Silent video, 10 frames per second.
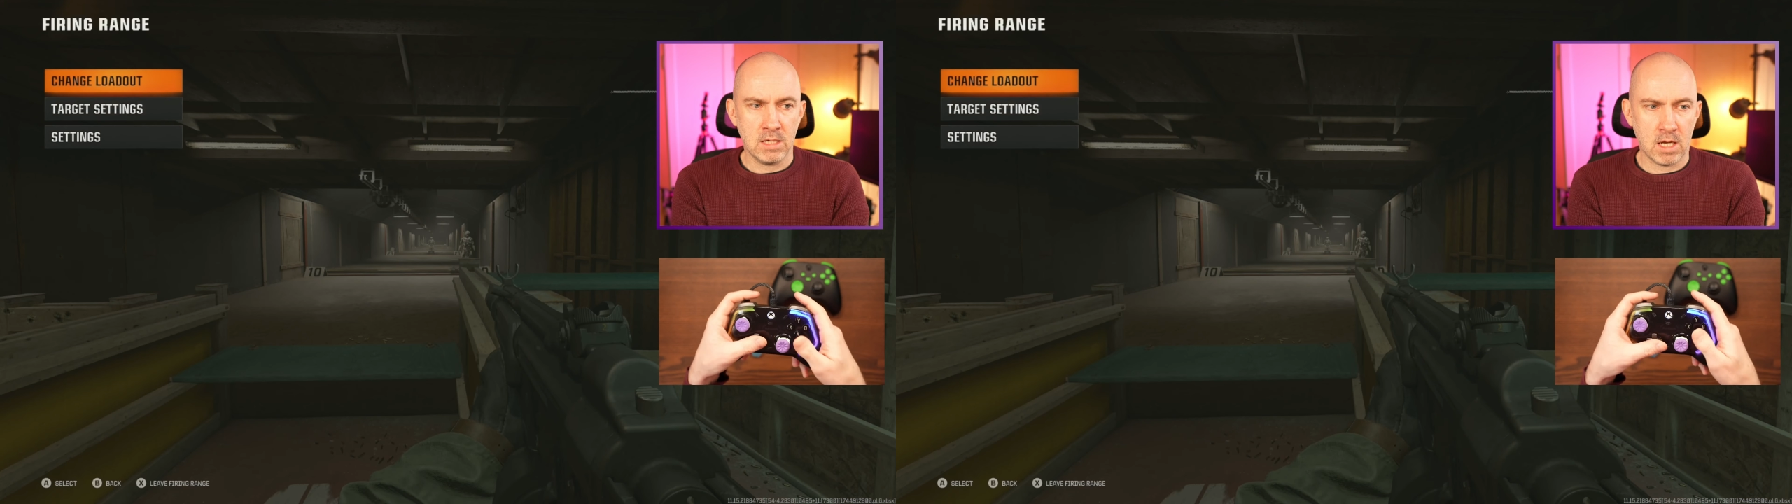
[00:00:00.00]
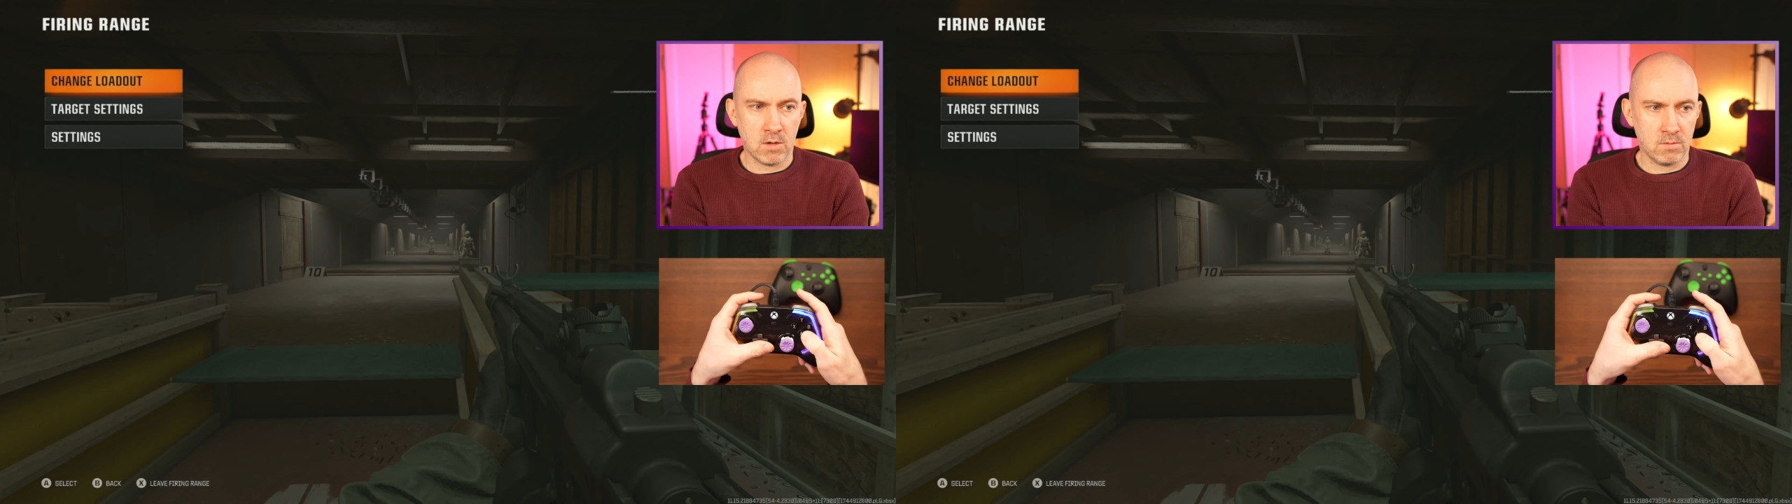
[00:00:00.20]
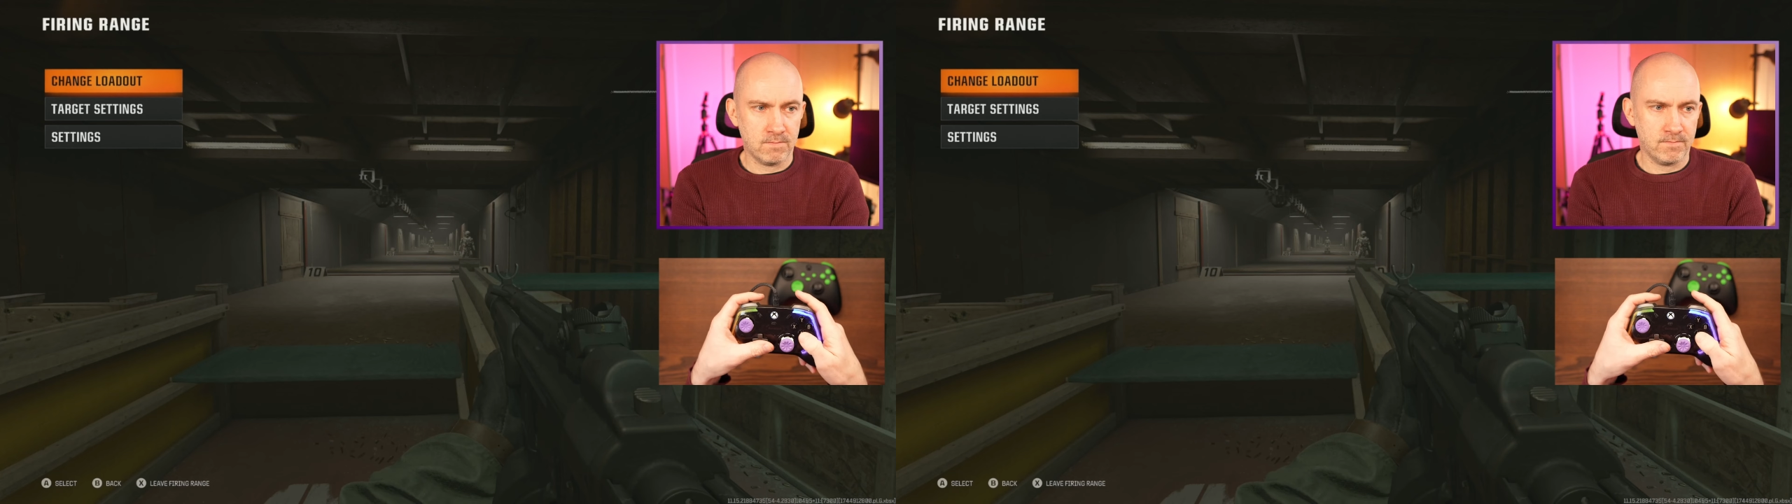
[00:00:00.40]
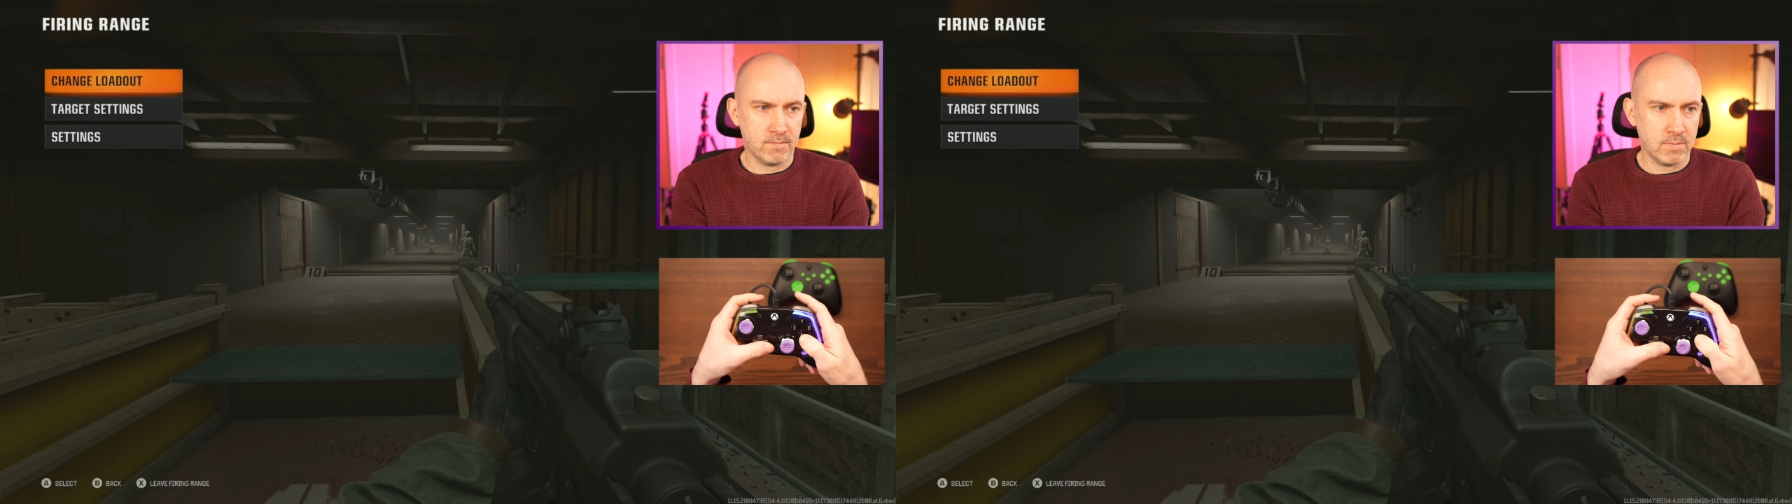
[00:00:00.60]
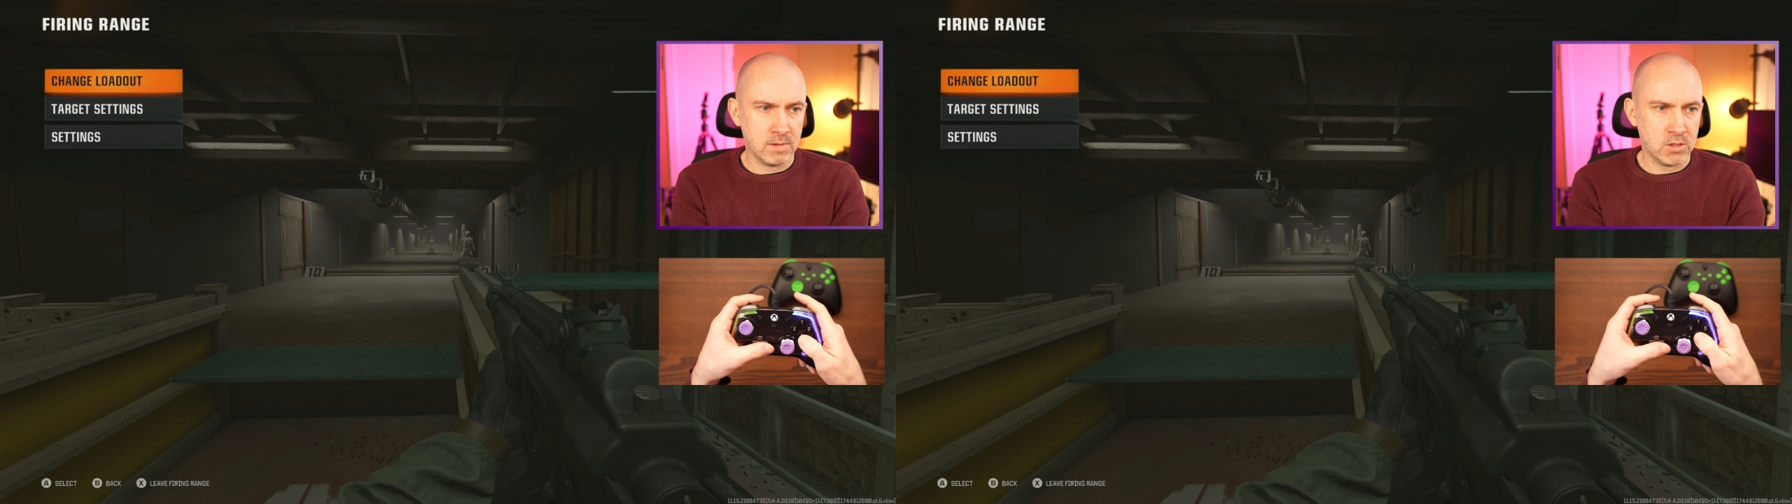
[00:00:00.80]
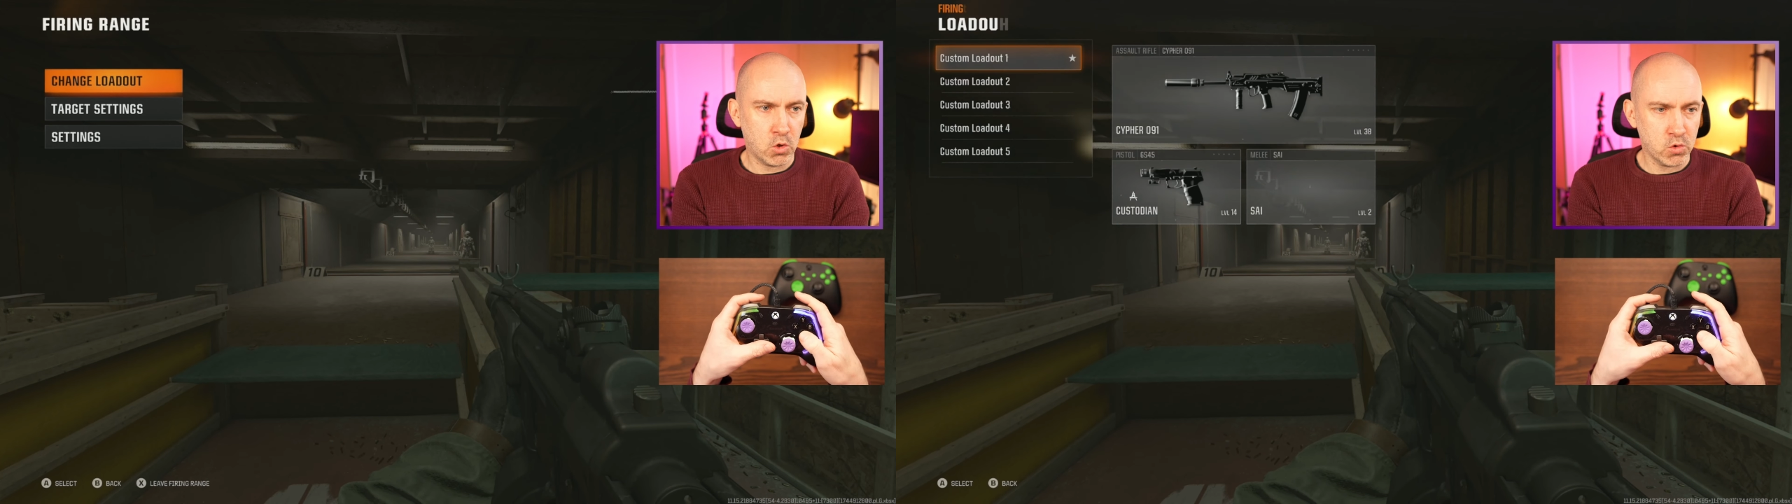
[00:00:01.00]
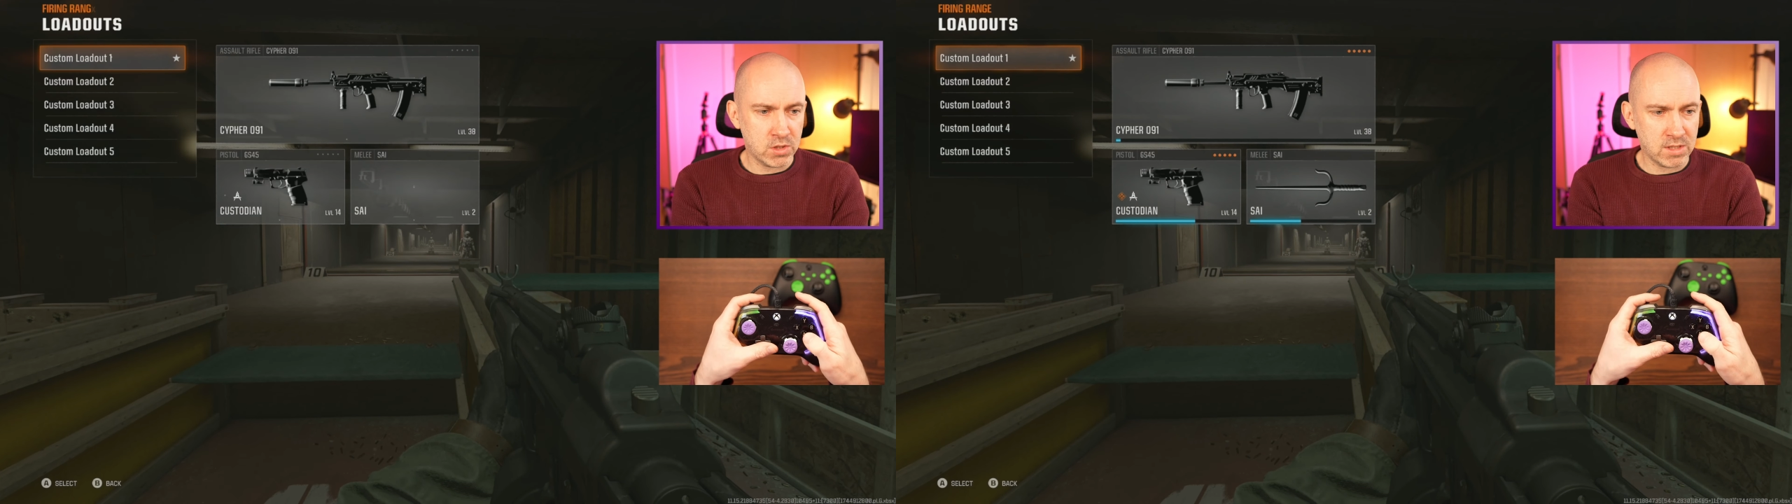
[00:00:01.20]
Now, to go